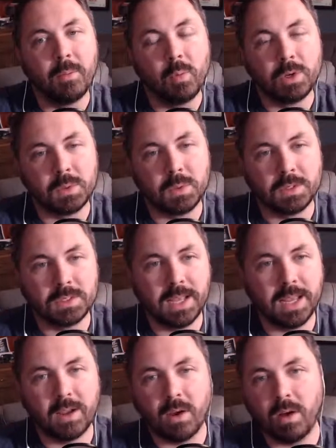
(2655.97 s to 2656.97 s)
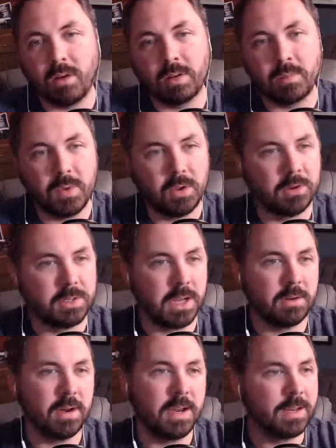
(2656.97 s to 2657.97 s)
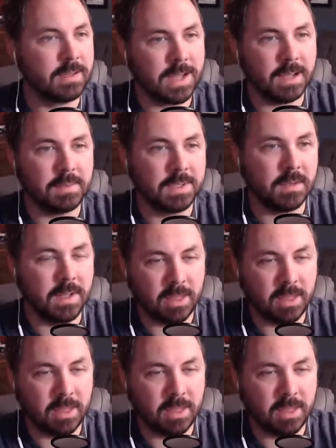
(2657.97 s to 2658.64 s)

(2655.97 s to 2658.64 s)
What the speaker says: Which was like all computer generated type stuff,